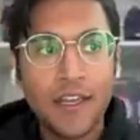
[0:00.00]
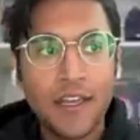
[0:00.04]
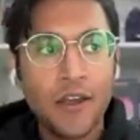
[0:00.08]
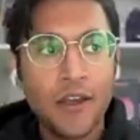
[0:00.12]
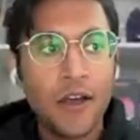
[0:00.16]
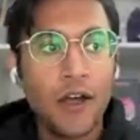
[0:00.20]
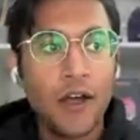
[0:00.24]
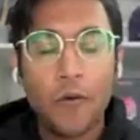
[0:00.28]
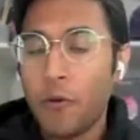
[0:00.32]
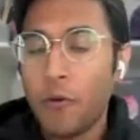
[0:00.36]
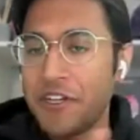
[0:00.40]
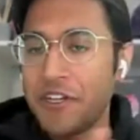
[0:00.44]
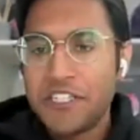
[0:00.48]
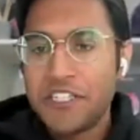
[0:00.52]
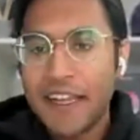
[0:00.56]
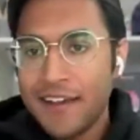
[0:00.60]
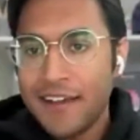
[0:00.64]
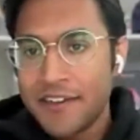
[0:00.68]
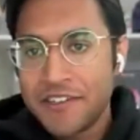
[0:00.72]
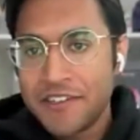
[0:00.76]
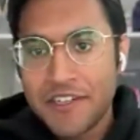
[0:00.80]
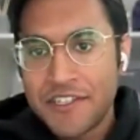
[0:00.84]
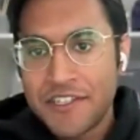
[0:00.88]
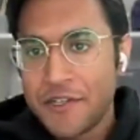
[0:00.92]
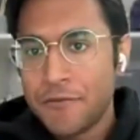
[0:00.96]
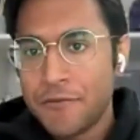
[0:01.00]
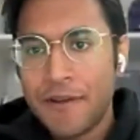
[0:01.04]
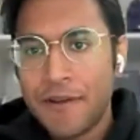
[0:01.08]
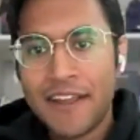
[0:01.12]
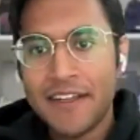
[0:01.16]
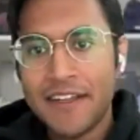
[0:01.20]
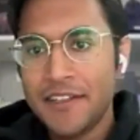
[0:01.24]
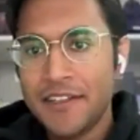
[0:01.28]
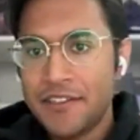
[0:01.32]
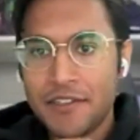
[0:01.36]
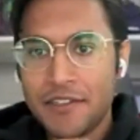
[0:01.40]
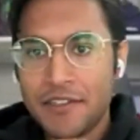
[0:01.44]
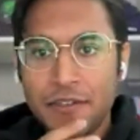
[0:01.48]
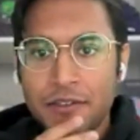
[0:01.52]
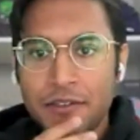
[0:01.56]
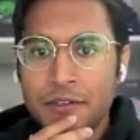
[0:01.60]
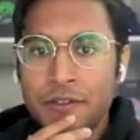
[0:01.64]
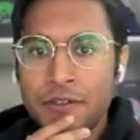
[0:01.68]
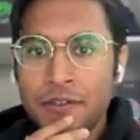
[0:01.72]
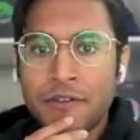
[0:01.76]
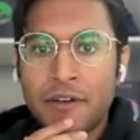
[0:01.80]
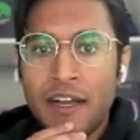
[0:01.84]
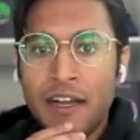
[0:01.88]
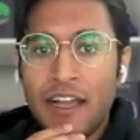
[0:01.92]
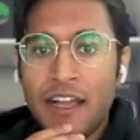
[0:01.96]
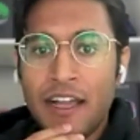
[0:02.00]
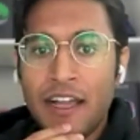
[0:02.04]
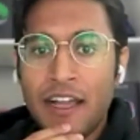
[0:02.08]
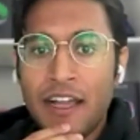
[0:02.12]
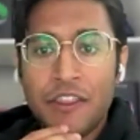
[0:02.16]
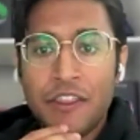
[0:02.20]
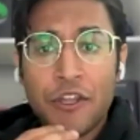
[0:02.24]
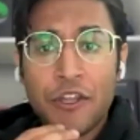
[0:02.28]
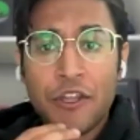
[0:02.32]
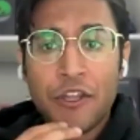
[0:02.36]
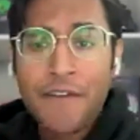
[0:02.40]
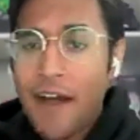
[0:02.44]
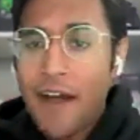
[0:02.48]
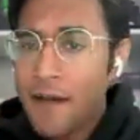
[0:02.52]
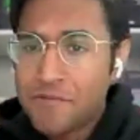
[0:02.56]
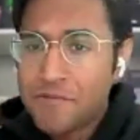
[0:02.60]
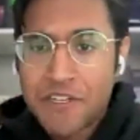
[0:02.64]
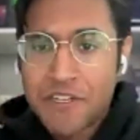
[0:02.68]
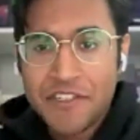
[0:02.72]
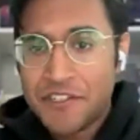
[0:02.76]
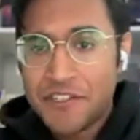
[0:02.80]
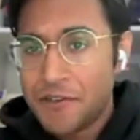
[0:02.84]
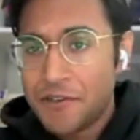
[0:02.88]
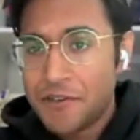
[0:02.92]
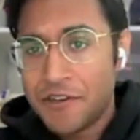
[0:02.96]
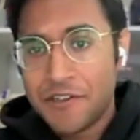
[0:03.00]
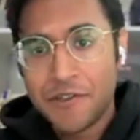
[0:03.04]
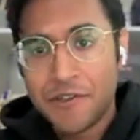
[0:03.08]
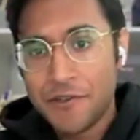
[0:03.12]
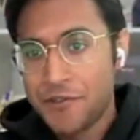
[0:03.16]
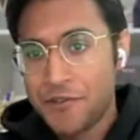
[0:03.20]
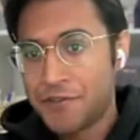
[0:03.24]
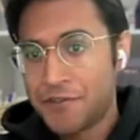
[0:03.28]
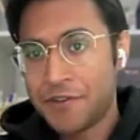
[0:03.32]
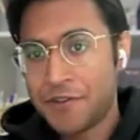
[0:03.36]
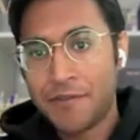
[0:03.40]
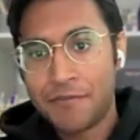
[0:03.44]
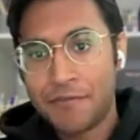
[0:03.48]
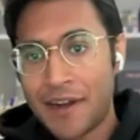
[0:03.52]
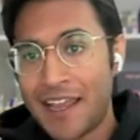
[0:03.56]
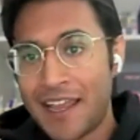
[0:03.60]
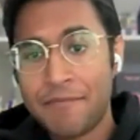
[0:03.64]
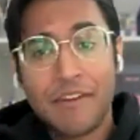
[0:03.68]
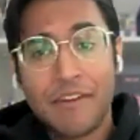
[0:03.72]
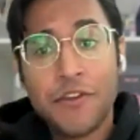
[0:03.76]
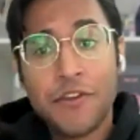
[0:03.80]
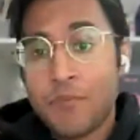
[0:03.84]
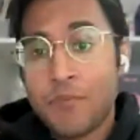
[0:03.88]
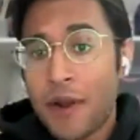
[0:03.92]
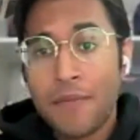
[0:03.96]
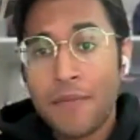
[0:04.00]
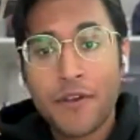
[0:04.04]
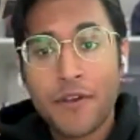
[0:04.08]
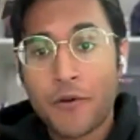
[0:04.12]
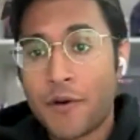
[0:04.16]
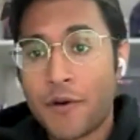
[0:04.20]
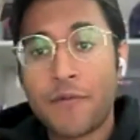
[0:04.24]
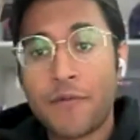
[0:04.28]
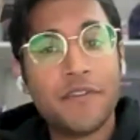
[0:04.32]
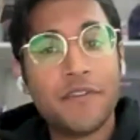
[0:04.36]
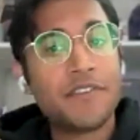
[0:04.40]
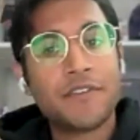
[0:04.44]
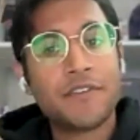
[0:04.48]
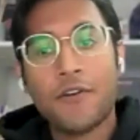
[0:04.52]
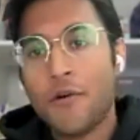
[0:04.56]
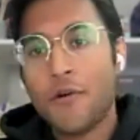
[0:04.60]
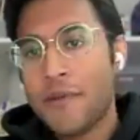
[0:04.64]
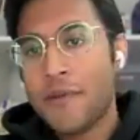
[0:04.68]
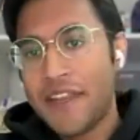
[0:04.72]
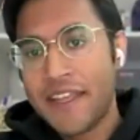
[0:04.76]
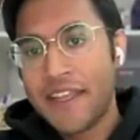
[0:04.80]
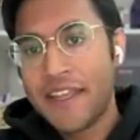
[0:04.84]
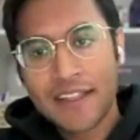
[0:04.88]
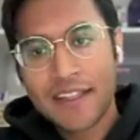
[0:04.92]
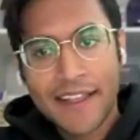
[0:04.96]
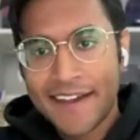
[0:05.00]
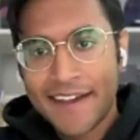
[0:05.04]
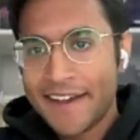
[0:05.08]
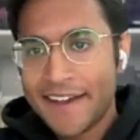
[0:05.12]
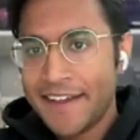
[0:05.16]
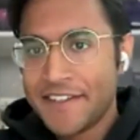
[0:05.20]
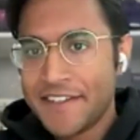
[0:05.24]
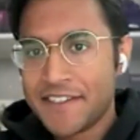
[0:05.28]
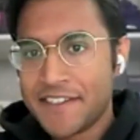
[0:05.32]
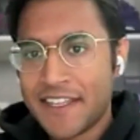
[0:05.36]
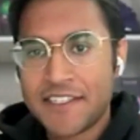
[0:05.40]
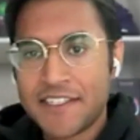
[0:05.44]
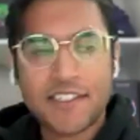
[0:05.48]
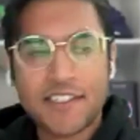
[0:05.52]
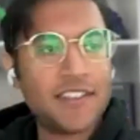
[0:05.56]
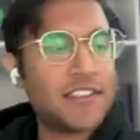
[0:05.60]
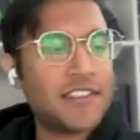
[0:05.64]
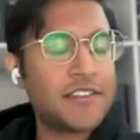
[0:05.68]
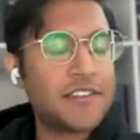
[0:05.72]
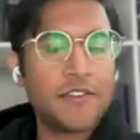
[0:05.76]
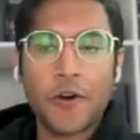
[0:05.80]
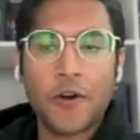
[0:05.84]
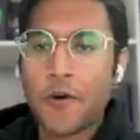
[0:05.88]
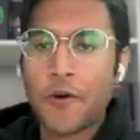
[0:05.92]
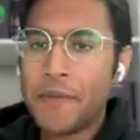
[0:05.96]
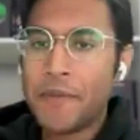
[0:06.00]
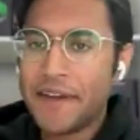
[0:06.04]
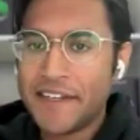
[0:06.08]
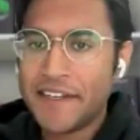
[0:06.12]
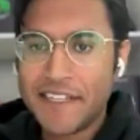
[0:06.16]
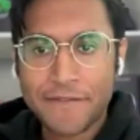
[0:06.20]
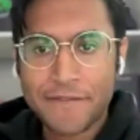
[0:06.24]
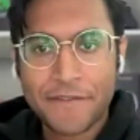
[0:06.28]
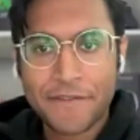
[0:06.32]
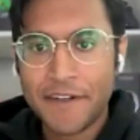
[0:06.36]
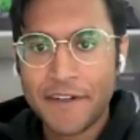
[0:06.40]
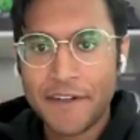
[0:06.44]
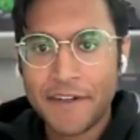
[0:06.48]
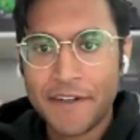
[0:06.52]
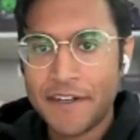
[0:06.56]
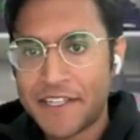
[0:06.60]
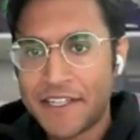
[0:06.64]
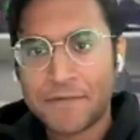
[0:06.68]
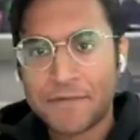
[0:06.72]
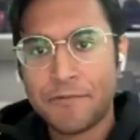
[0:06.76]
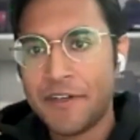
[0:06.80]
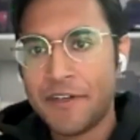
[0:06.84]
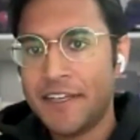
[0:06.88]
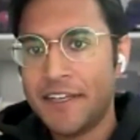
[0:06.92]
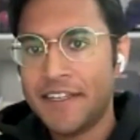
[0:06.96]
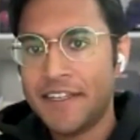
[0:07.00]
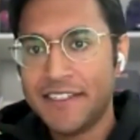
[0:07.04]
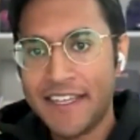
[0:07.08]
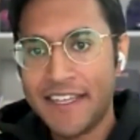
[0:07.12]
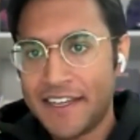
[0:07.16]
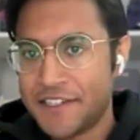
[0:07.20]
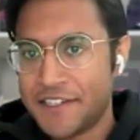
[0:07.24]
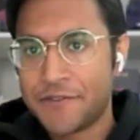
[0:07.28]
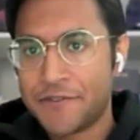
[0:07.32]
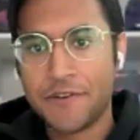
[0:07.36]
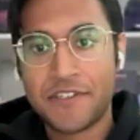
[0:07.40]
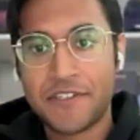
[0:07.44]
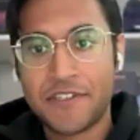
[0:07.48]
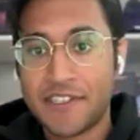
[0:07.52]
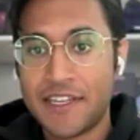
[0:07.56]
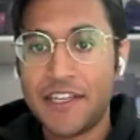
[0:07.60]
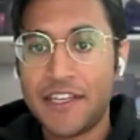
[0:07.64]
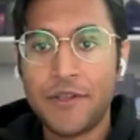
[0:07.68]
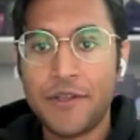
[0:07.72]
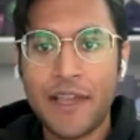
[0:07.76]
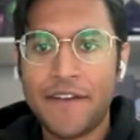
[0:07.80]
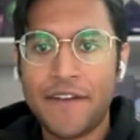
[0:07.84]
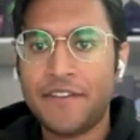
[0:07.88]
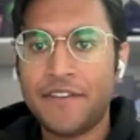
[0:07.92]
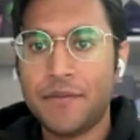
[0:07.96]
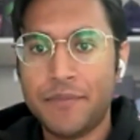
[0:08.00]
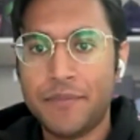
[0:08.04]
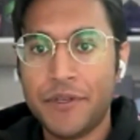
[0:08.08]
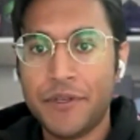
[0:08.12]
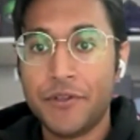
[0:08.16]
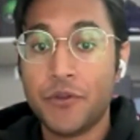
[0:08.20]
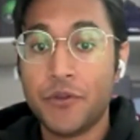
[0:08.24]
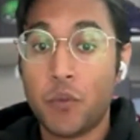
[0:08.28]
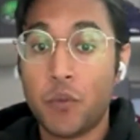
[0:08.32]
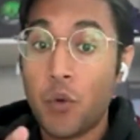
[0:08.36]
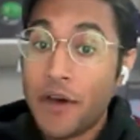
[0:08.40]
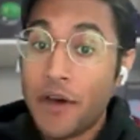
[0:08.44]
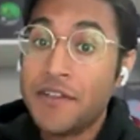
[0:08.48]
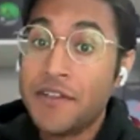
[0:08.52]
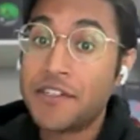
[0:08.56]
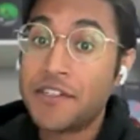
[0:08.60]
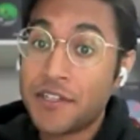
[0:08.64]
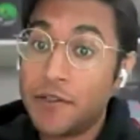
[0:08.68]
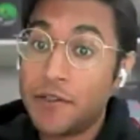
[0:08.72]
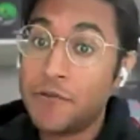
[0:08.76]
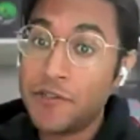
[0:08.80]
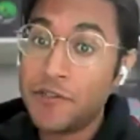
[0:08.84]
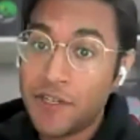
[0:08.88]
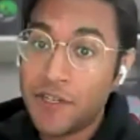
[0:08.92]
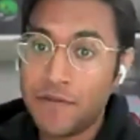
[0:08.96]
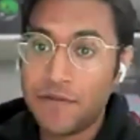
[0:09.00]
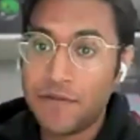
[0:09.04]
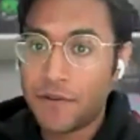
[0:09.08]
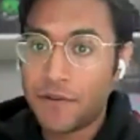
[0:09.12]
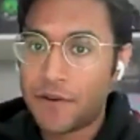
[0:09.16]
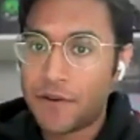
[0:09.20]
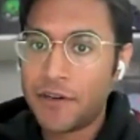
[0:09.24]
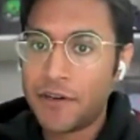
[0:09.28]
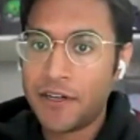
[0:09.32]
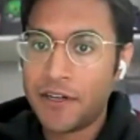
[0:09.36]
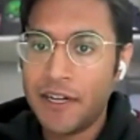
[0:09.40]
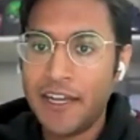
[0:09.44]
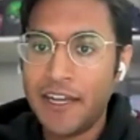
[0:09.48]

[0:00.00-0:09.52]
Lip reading: What challenges you ran into. There are a lot of options you can choose from, right? I mean, you probably work with so many clients, that's so many different desperate data sources that you have to build one solution for